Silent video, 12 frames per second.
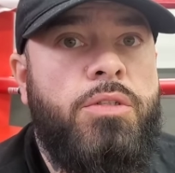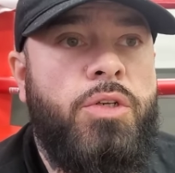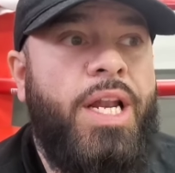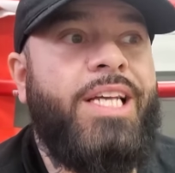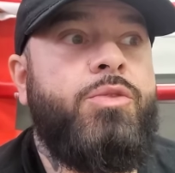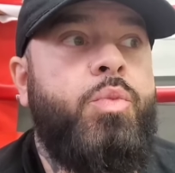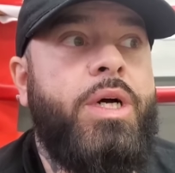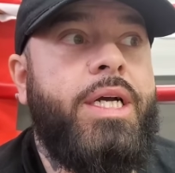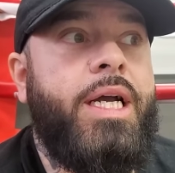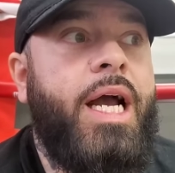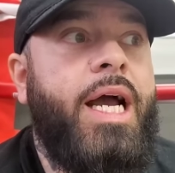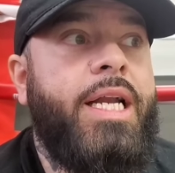So that's
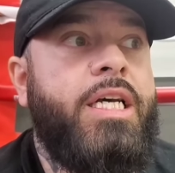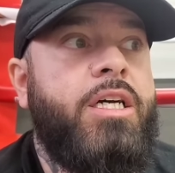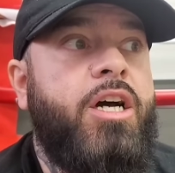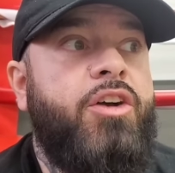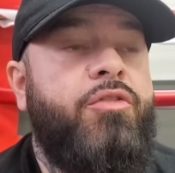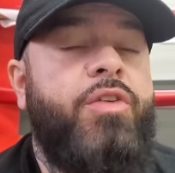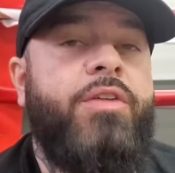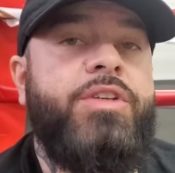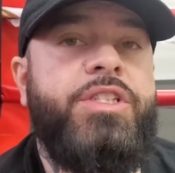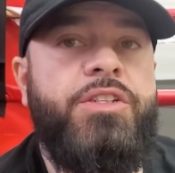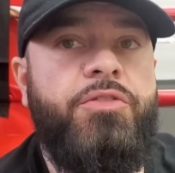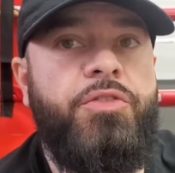what kind of a
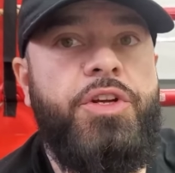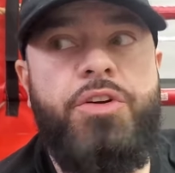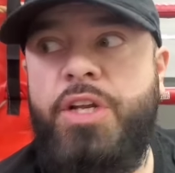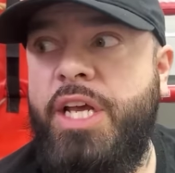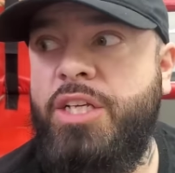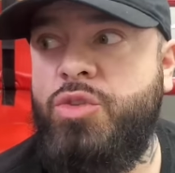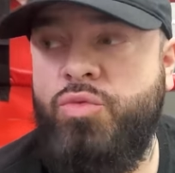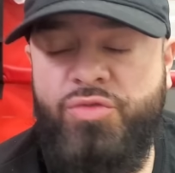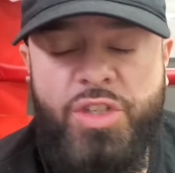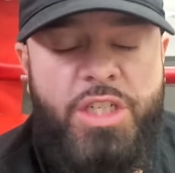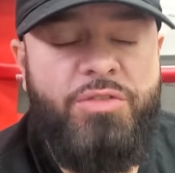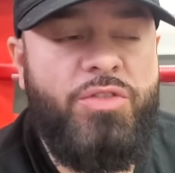very severe case
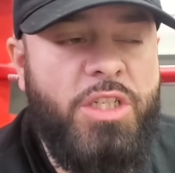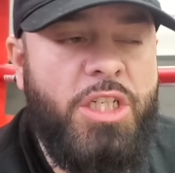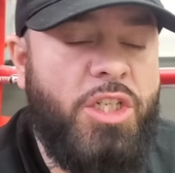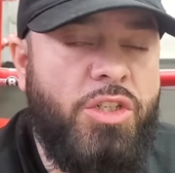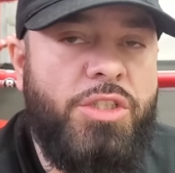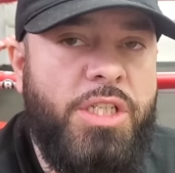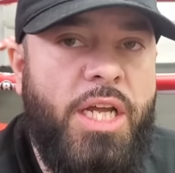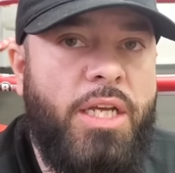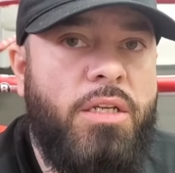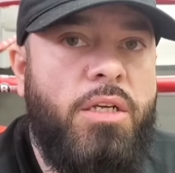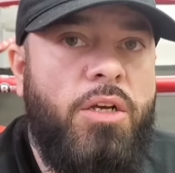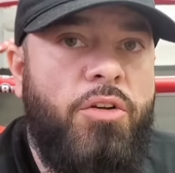really, really looks
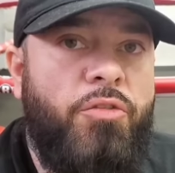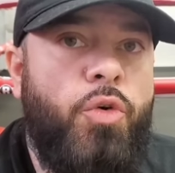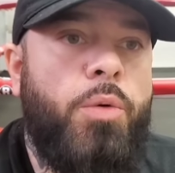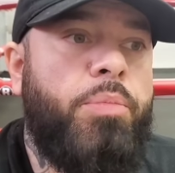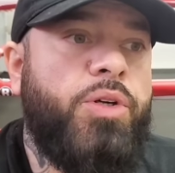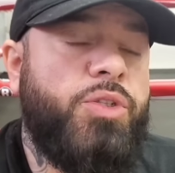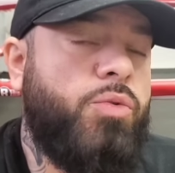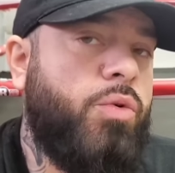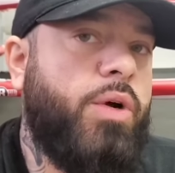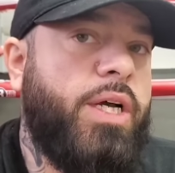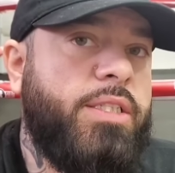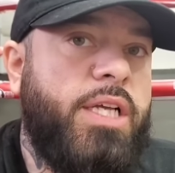like for a person
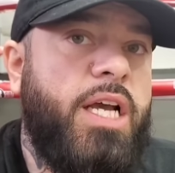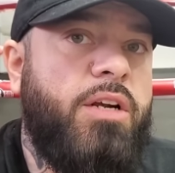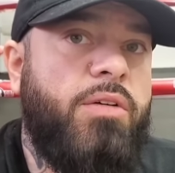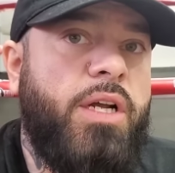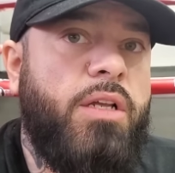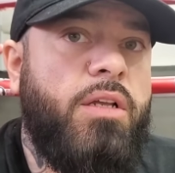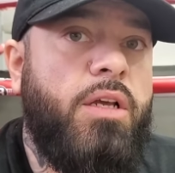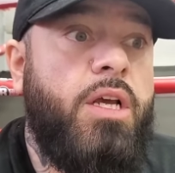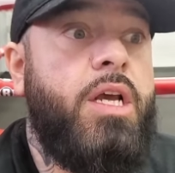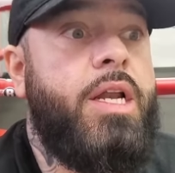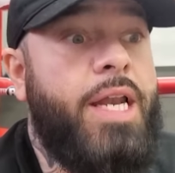who has cataract.